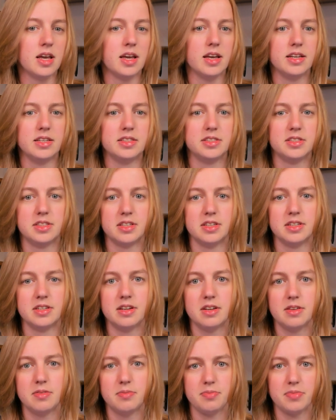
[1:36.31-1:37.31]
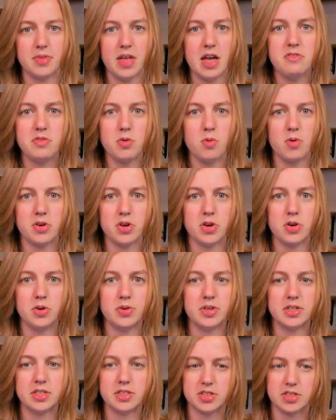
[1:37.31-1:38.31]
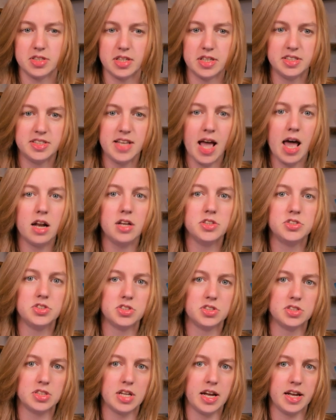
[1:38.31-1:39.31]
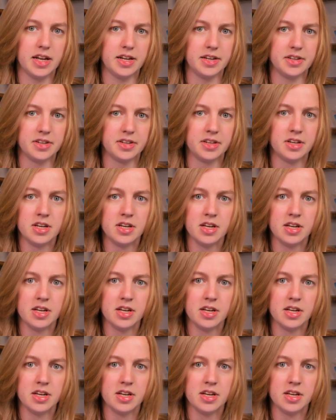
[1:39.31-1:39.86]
is that everyone who is intelligent and